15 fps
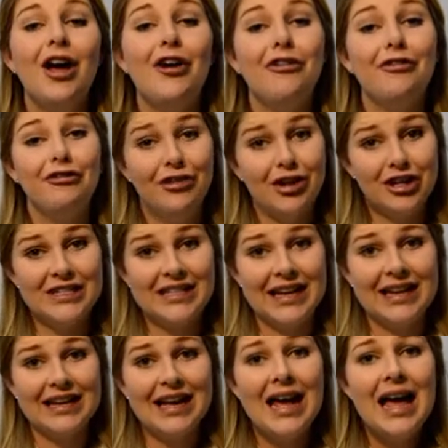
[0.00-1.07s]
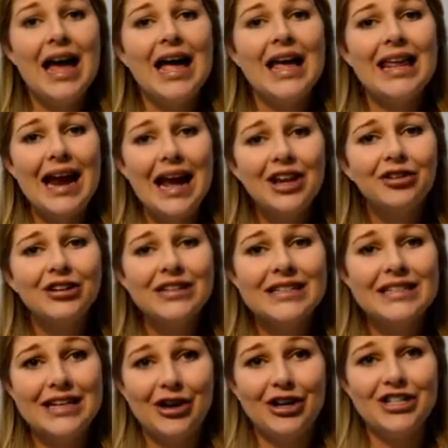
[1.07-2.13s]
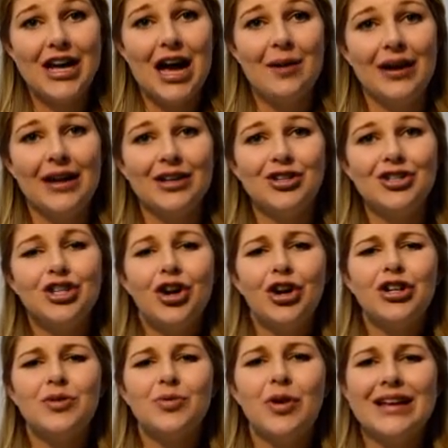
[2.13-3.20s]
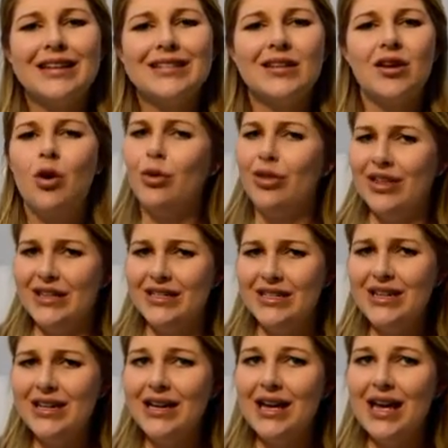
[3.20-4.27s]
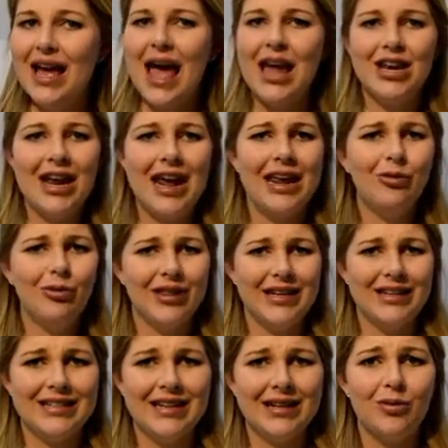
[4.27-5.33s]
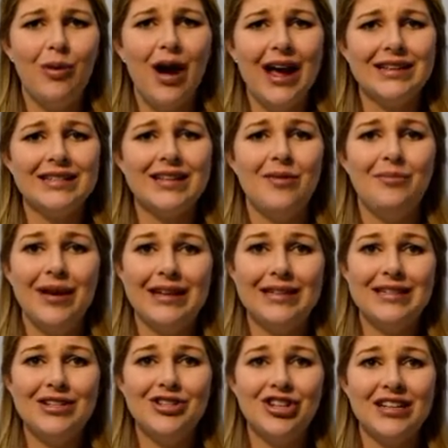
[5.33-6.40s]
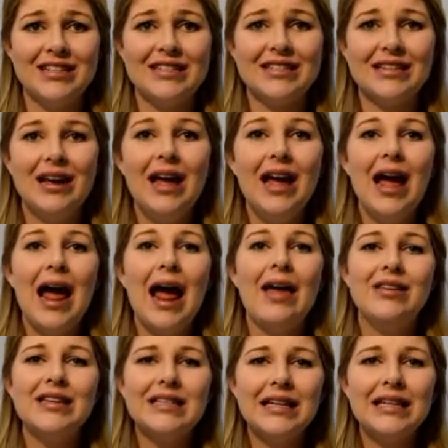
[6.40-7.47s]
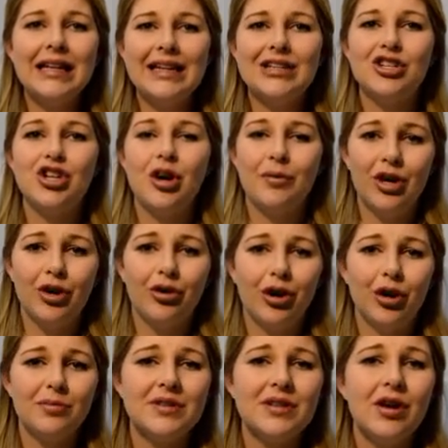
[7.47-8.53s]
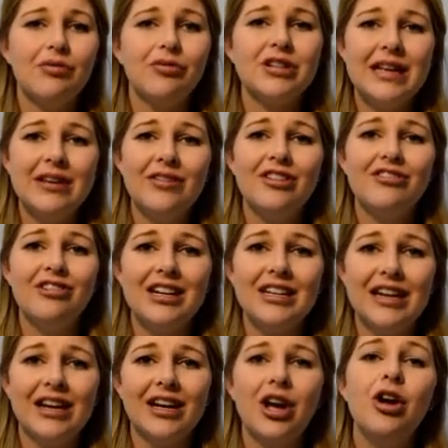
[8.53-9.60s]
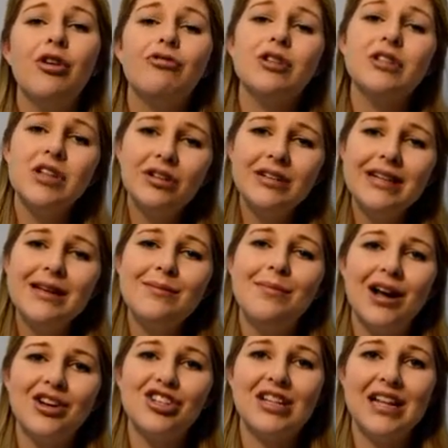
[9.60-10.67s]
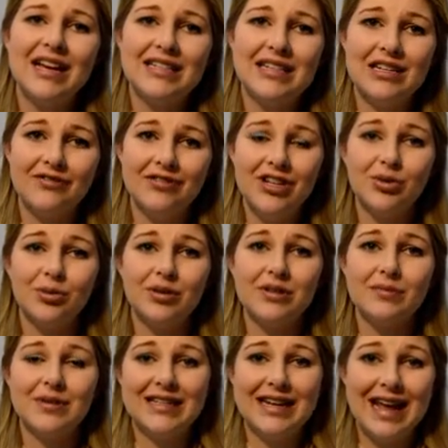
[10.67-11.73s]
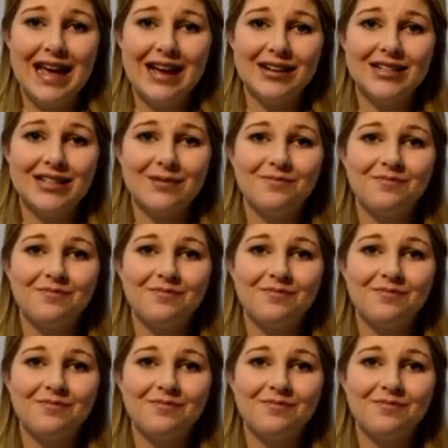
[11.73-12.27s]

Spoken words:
Firstly, inaccurate stereotyping denotes what is authentic and inauthentic ways of being Indigenous, and this can lead to dominant groups receiving funding, resulting in marginalised individuals missing out.